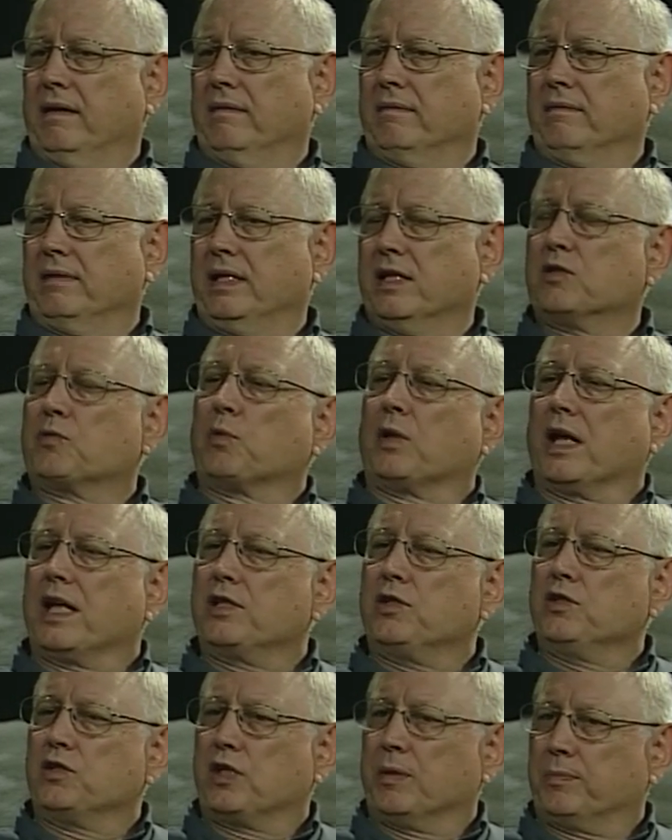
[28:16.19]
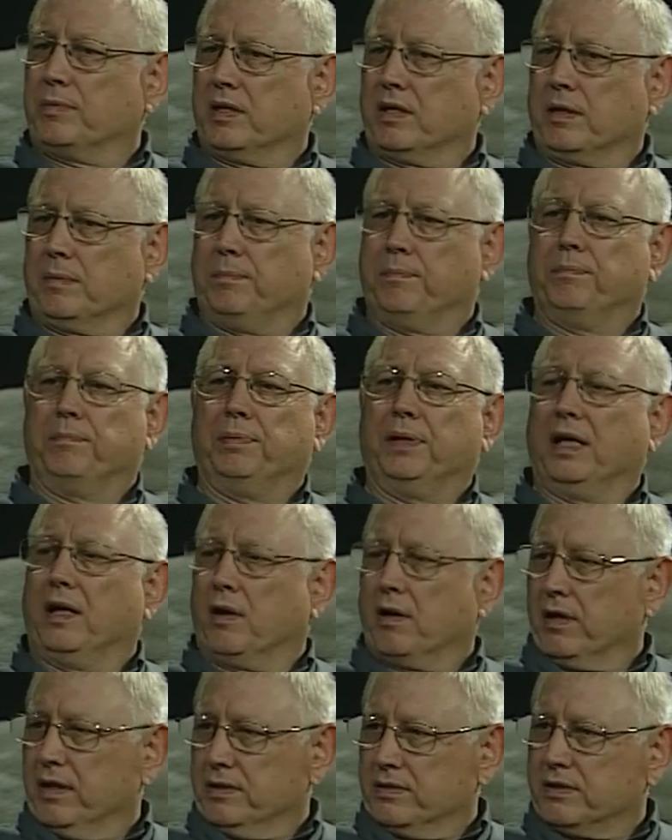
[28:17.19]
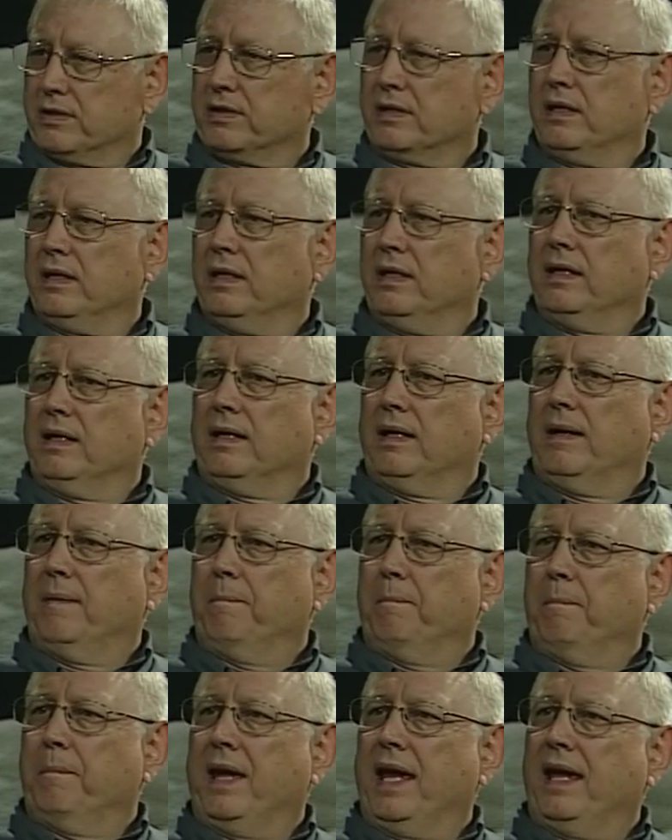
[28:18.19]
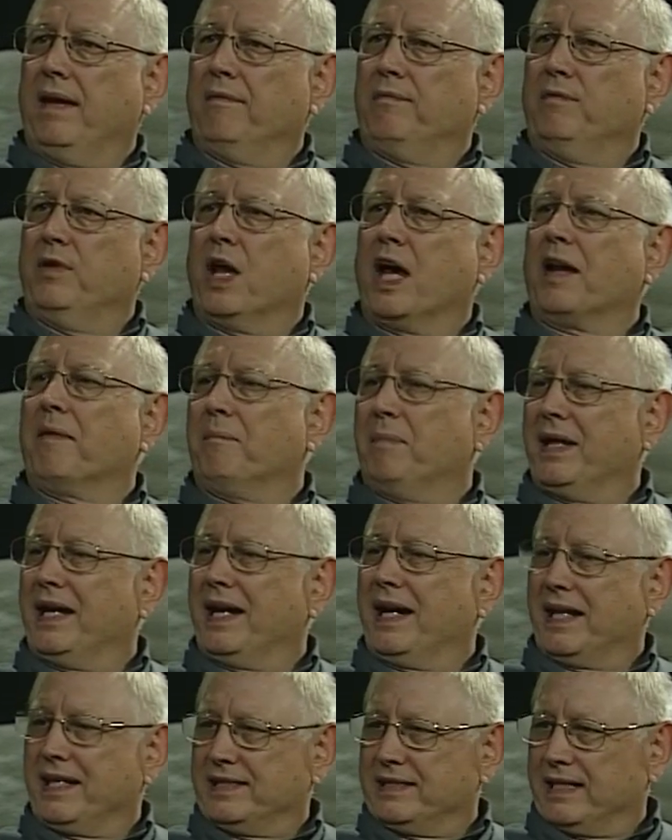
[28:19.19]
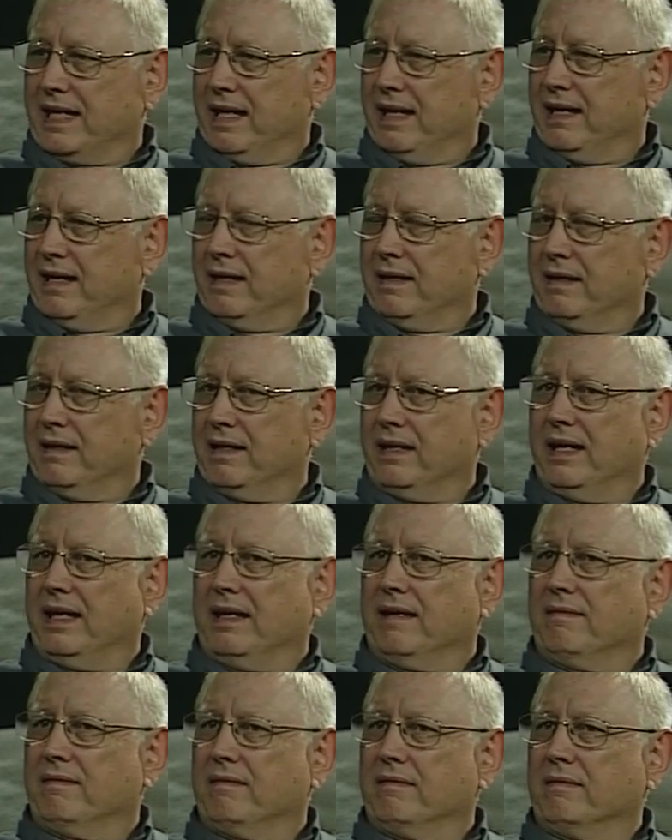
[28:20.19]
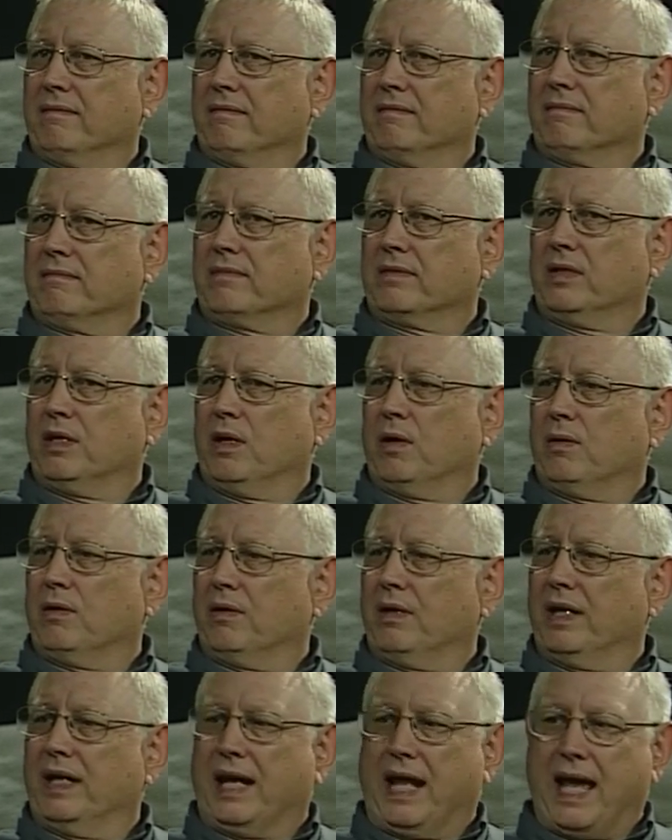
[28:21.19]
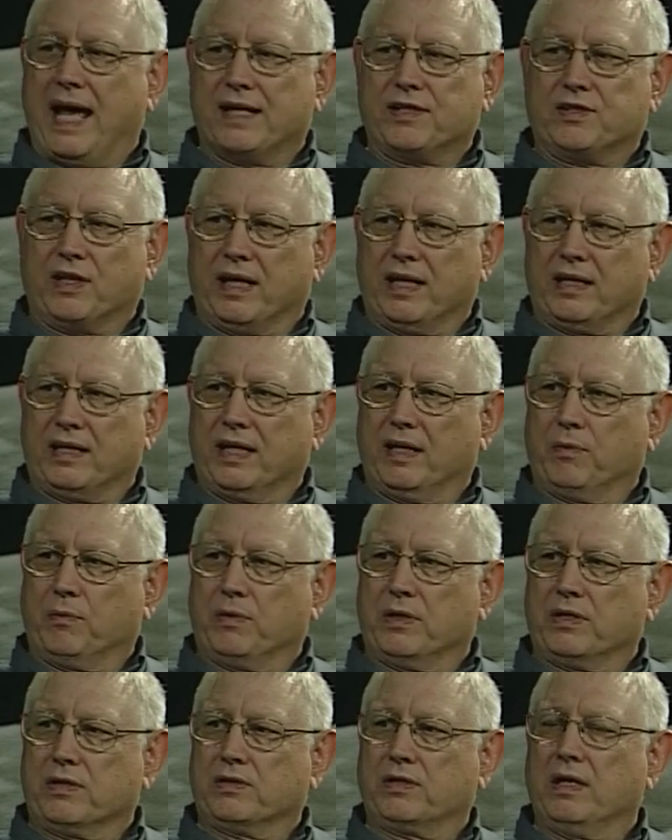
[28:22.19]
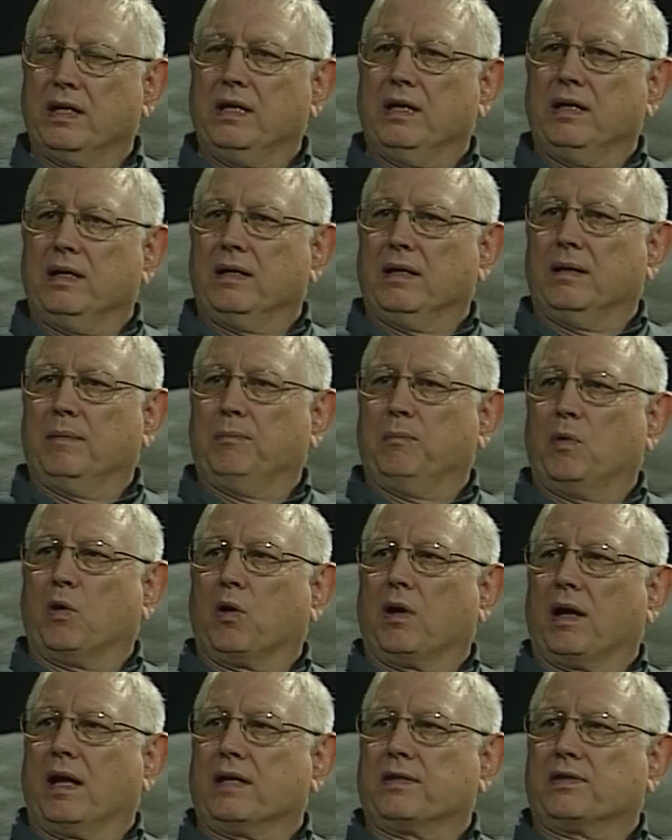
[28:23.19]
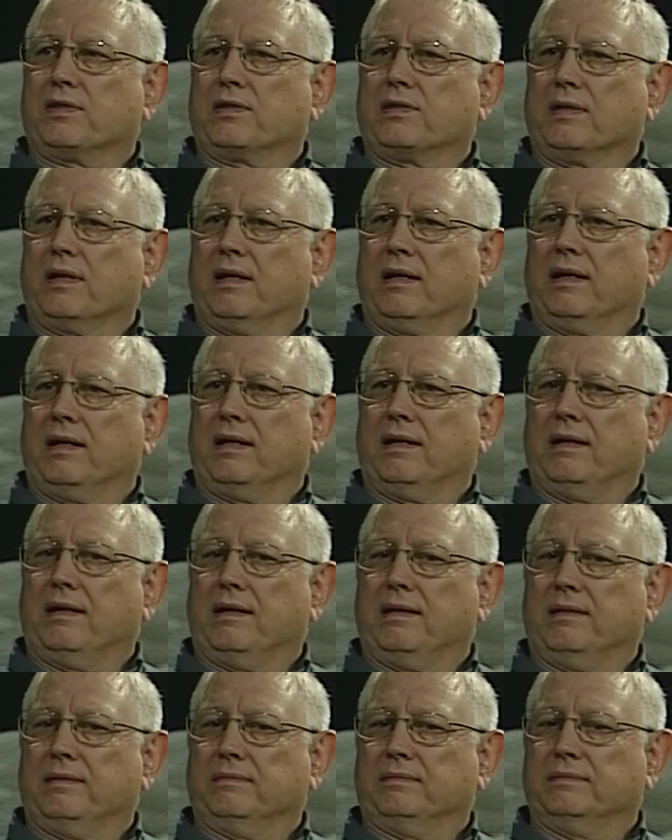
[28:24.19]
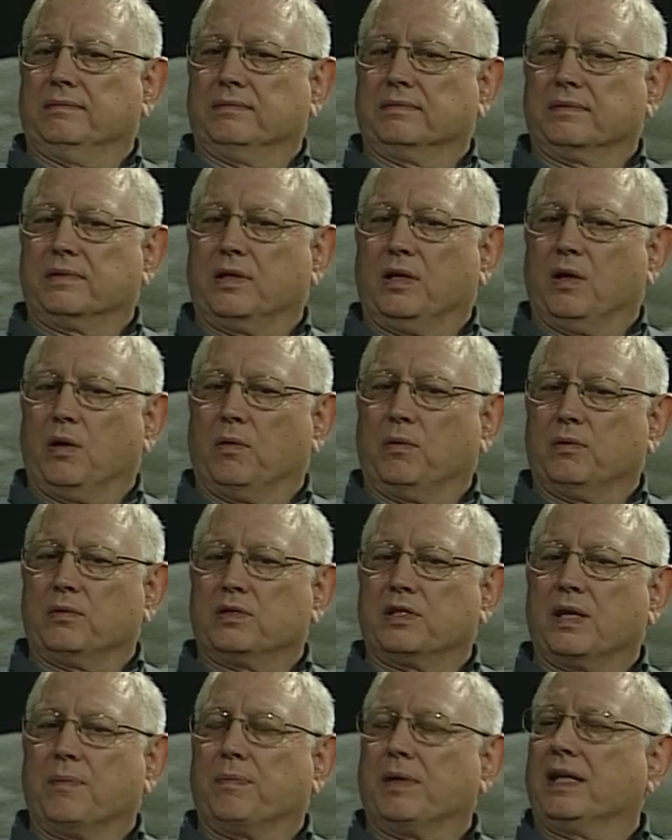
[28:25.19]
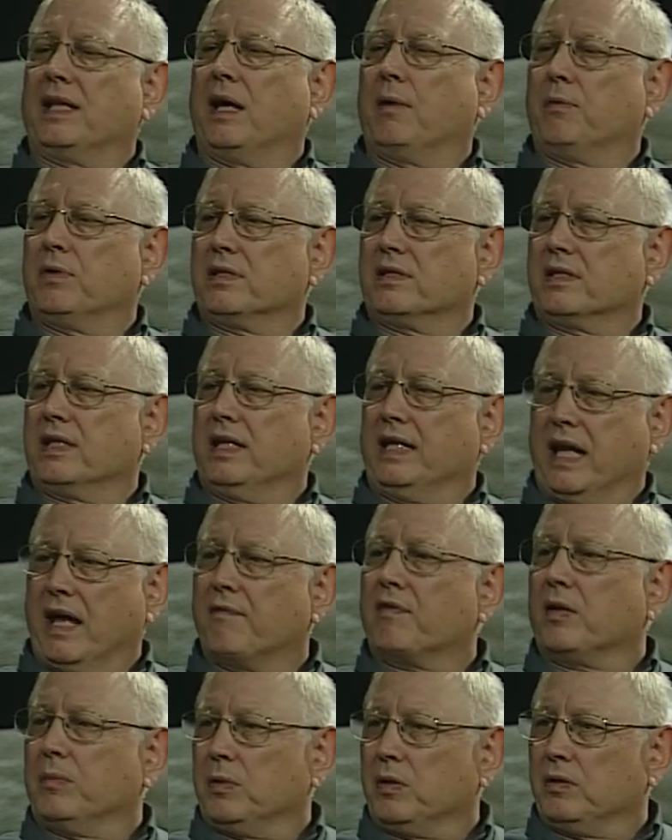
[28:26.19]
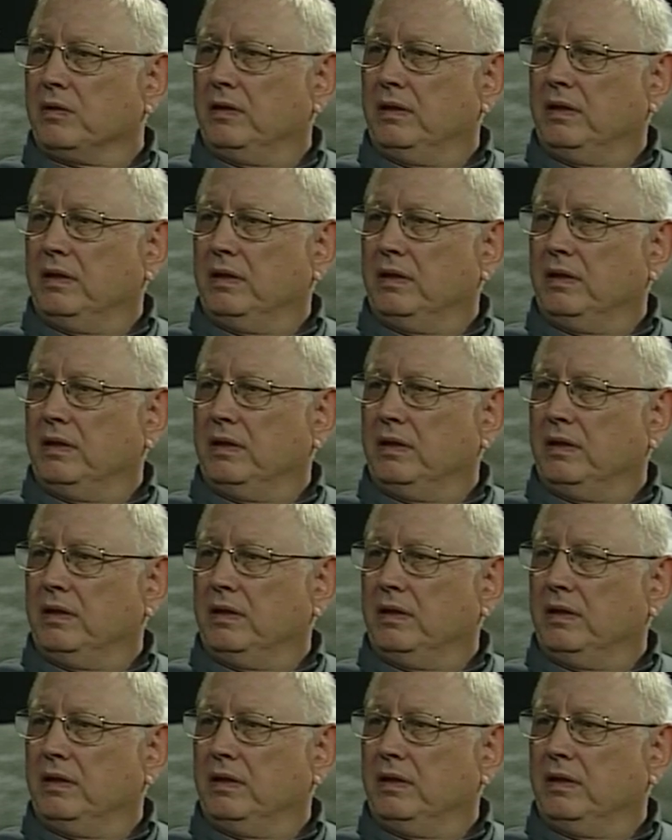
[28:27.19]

his relationship to the Plejarens may have not have been an accident. Accident. It was more or less, something that was inevitable.